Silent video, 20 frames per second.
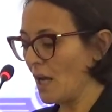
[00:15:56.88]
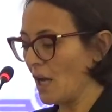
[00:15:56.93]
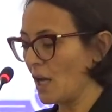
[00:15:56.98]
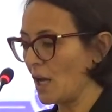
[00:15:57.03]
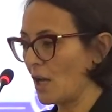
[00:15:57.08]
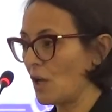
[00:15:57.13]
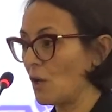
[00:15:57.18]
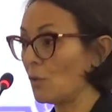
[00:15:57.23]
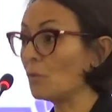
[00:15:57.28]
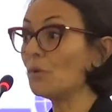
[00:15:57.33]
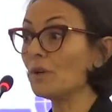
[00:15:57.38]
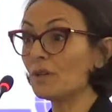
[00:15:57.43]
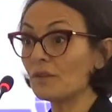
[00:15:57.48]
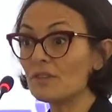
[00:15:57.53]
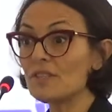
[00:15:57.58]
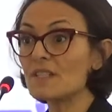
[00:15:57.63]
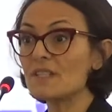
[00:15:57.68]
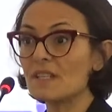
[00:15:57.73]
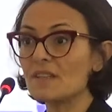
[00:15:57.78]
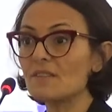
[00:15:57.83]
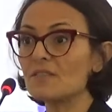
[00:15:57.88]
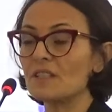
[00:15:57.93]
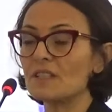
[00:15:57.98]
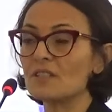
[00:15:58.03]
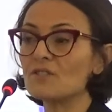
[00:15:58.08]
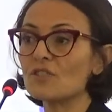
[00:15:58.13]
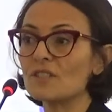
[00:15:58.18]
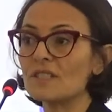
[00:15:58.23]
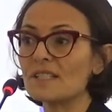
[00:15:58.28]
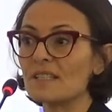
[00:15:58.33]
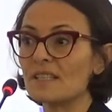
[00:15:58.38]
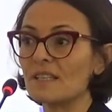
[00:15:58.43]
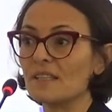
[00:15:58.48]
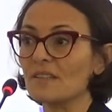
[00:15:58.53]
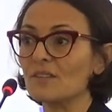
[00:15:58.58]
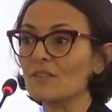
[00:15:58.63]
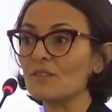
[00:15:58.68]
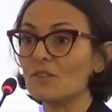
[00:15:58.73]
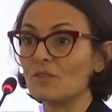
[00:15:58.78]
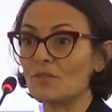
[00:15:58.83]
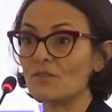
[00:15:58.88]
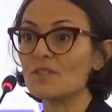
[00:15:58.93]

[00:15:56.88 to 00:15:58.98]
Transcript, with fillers: Uh, we received interesting uh,